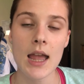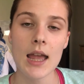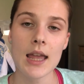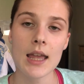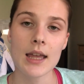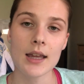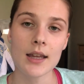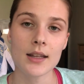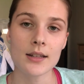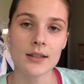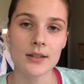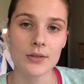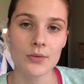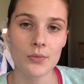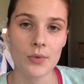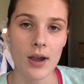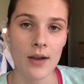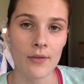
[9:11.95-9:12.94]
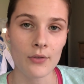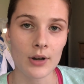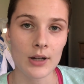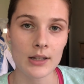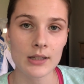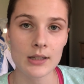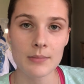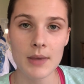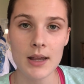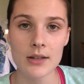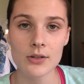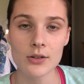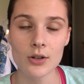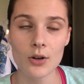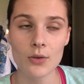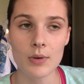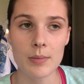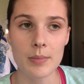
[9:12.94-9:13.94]
And every semester,
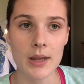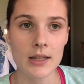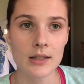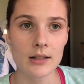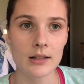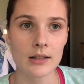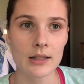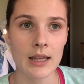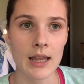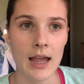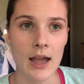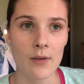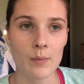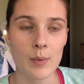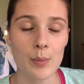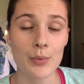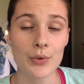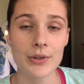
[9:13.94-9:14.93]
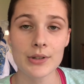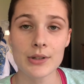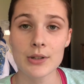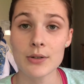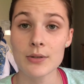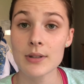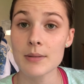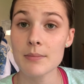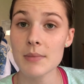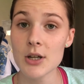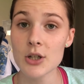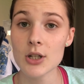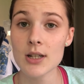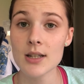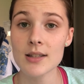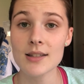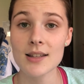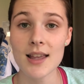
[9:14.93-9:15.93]
semester, we basically have people do
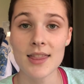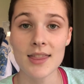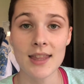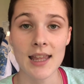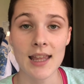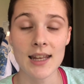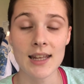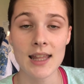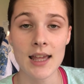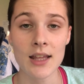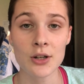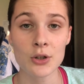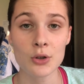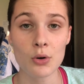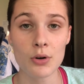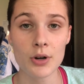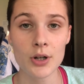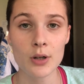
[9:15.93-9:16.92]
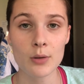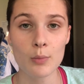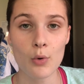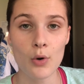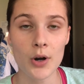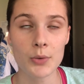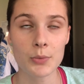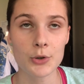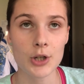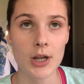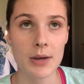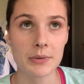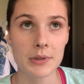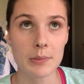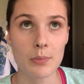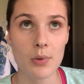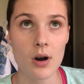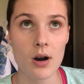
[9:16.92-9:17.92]
submissions and then the editorial board, which I
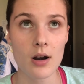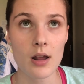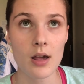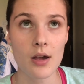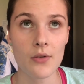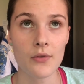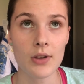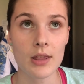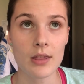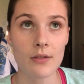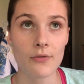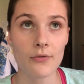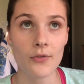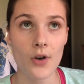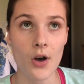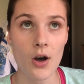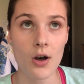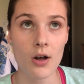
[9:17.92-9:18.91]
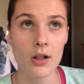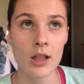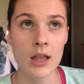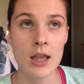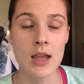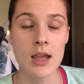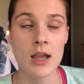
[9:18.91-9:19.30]
was a part of in the fall.